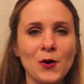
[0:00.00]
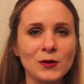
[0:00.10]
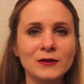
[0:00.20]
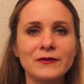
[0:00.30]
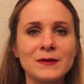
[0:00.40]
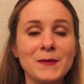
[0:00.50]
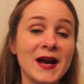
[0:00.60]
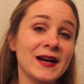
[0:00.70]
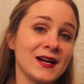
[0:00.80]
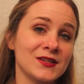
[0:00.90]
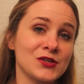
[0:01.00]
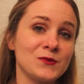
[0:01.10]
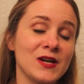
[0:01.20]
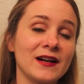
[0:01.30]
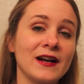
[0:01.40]
all of the buy
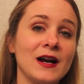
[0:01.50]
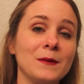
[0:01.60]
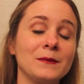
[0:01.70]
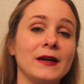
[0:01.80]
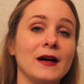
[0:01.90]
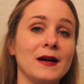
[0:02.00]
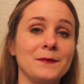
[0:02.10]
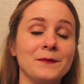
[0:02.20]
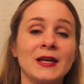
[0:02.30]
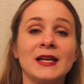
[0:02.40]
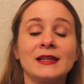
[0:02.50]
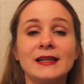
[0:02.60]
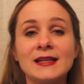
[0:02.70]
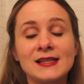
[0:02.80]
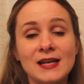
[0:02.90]
costume dot com um,
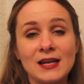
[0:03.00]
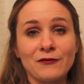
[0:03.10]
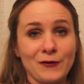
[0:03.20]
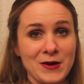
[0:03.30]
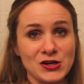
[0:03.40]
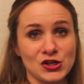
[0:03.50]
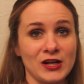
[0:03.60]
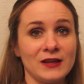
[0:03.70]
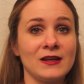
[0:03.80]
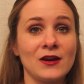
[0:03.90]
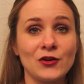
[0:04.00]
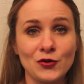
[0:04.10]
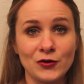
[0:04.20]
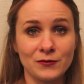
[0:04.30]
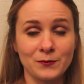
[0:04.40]
links and information in the
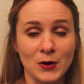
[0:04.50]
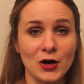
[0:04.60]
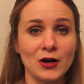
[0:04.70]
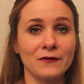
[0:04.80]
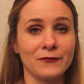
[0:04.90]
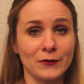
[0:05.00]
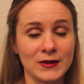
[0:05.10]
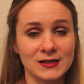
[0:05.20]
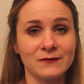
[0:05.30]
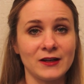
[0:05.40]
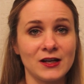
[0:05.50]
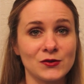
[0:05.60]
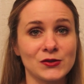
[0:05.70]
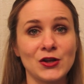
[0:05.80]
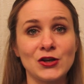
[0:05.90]
underbar for this
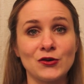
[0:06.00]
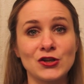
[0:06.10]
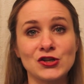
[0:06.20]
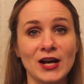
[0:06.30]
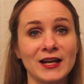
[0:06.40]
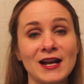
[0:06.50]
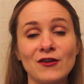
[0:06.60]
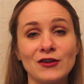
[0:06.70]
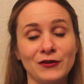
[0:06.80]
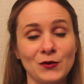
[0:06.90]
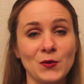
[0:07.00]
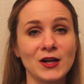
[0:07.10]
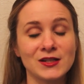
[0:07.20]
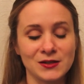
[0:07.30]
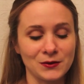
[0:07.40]
video so that you can check it out if you
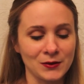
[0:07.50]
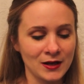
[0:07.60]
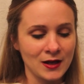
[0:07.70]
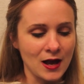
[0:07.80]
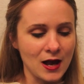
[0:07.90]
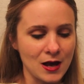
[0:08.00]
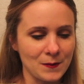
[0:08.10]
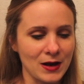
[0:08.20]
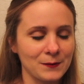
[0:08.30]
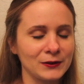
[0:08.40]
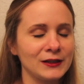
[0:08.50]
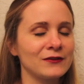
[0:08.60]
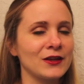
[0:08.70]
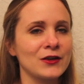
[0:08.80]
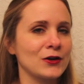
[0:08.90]
want to. Um, I
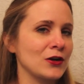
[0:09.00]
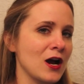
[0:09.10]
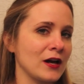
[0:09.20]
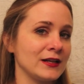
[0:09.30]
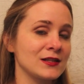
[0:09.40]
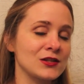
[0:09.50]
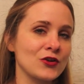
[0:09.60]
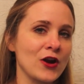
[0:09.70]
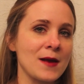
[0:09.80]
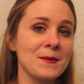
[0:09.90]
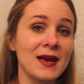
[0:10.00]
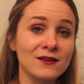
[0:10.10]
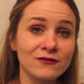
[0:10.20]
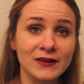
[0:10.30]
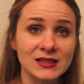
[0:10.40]
believe that they are on Instagram
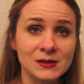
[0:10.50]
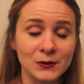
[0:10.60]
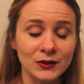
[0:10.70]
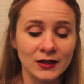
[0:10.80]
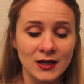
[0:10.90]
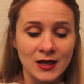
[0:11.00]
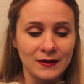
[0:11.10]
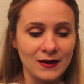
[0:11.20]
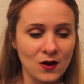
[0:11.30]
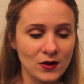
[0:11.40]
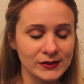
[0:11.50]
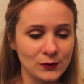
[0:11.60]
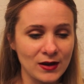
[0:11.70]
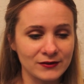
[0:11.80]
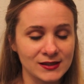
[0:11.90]
and Facebook. They
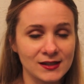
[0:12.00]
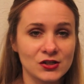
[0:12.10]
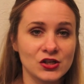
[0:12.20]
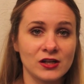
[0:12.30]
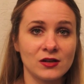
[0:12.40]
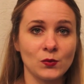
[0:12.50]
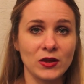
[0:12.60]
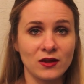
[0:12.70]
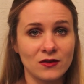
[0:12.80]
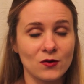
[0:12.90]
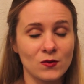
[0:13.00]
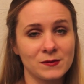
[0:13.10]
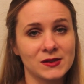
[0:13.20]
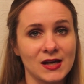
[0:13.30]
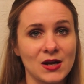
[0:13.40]
also have a section within their
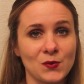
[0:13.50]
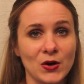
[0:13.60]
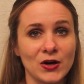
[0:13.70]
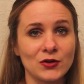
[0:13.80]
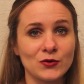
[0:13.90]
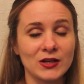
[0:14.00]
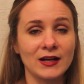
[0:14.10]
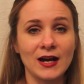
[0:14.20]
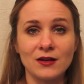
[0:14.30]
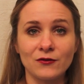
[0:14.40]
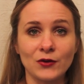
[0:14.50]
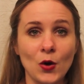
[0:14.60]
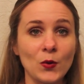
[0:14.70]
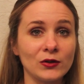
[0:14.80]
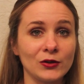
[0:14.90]
website where you can kind of
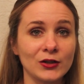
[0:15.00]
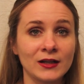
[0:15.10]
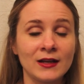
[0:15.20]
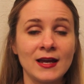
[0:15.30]
go and look